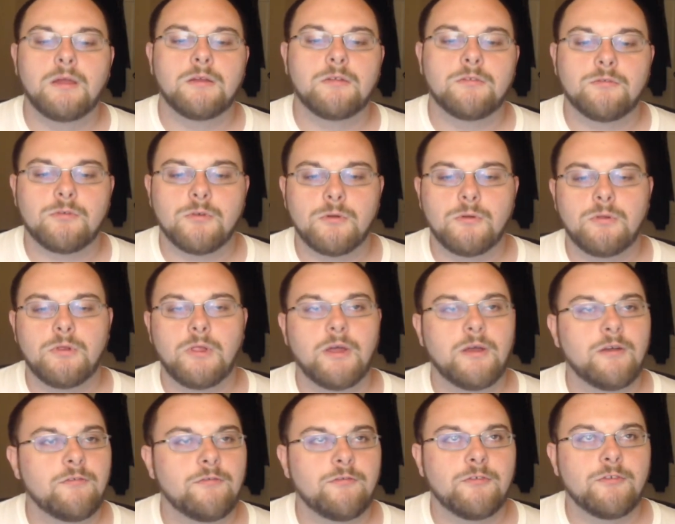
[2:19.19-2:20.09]
True
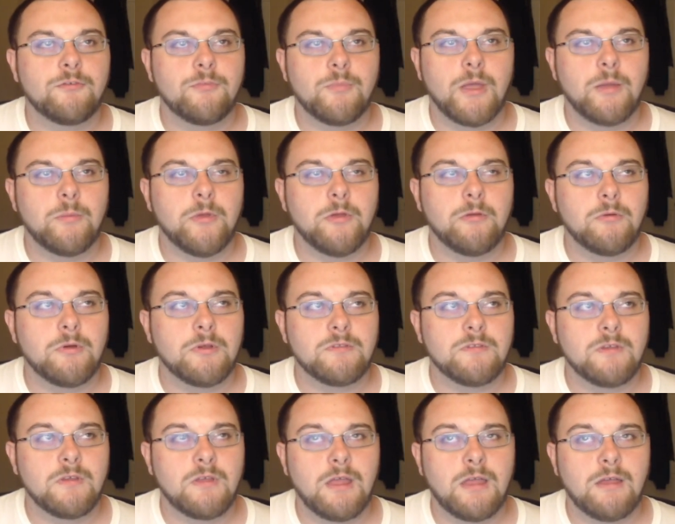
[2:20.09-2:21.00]
love is maybe
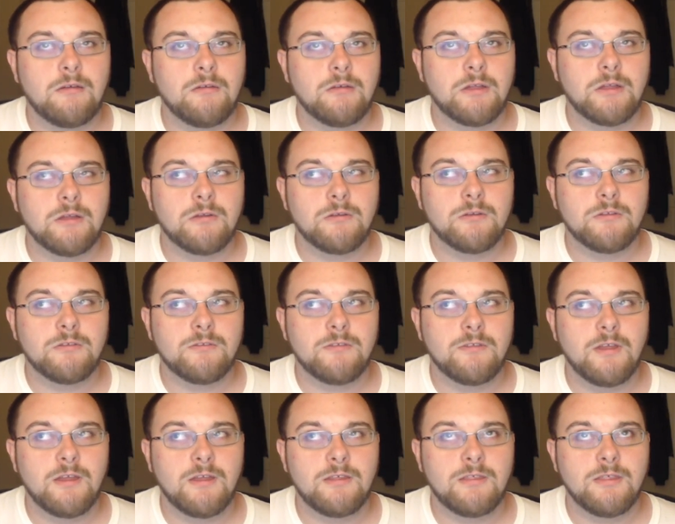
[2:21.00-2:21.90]
what's allowing her to
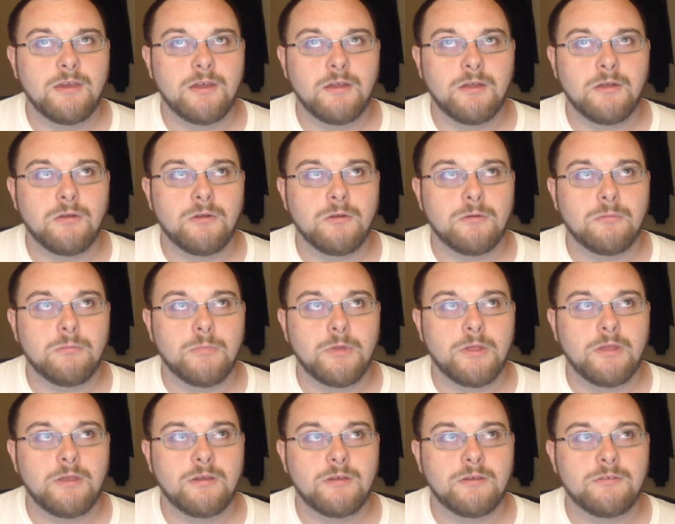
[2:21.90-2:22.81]
stay there, or
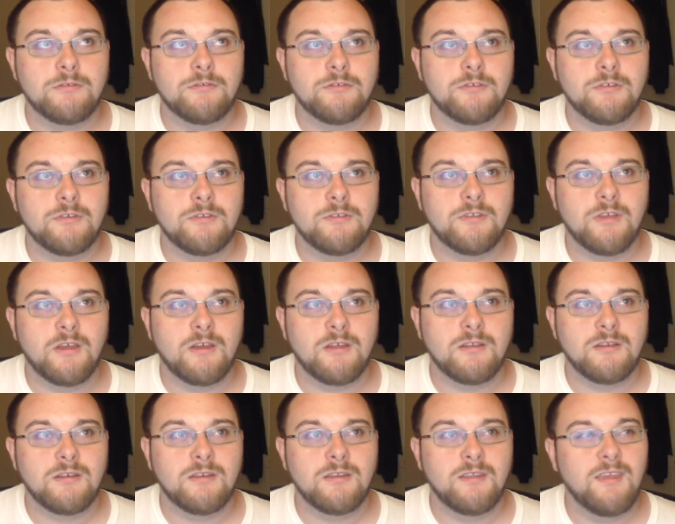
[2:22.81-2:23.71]
because she's
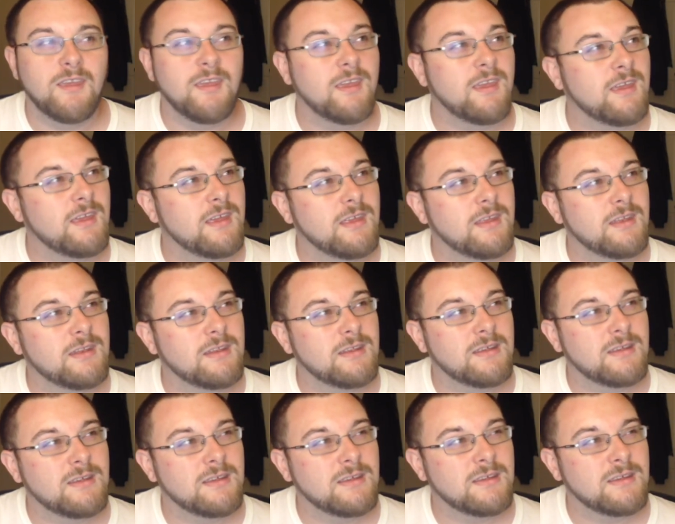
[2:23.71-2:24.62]
undead...
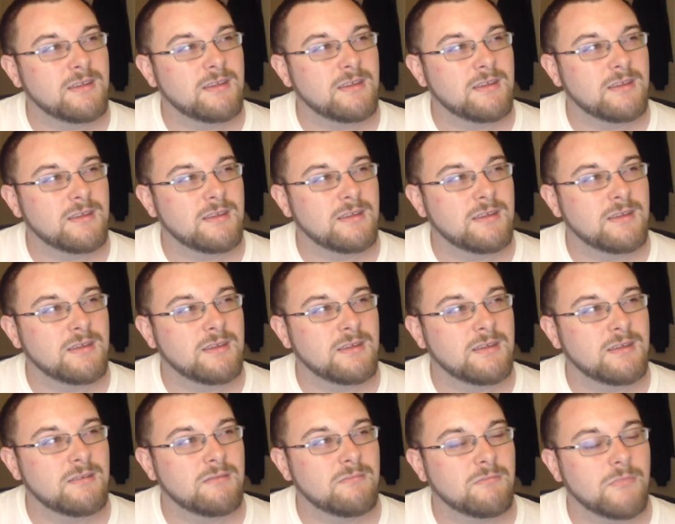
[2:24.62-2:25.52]

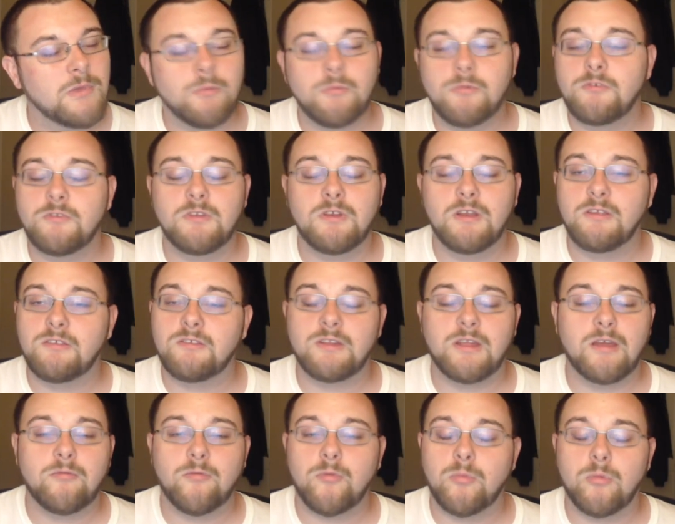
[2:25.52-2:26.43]
Maybe she doesn't
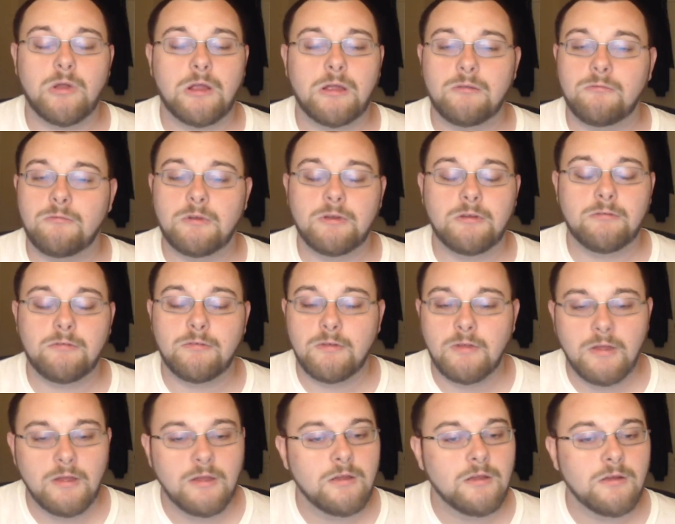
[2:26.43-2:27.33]
have a brainwave
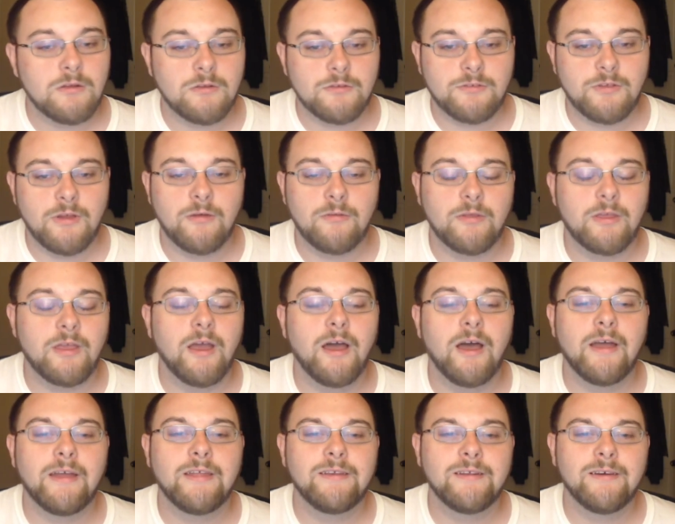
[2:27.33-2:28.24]
or something.
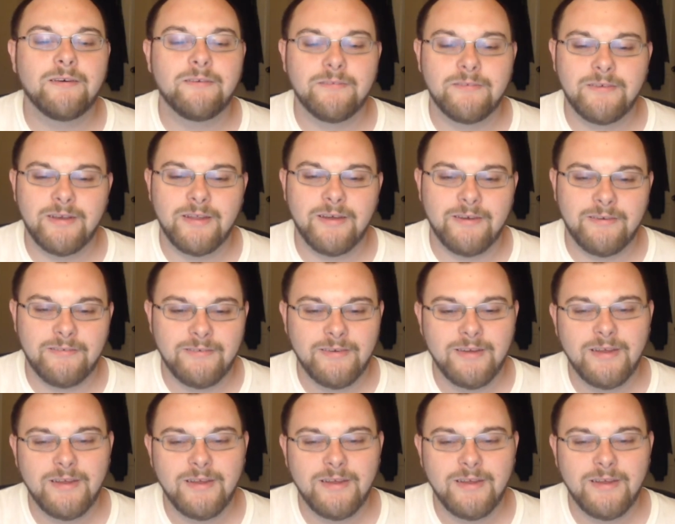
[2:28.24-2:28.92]
I don't know.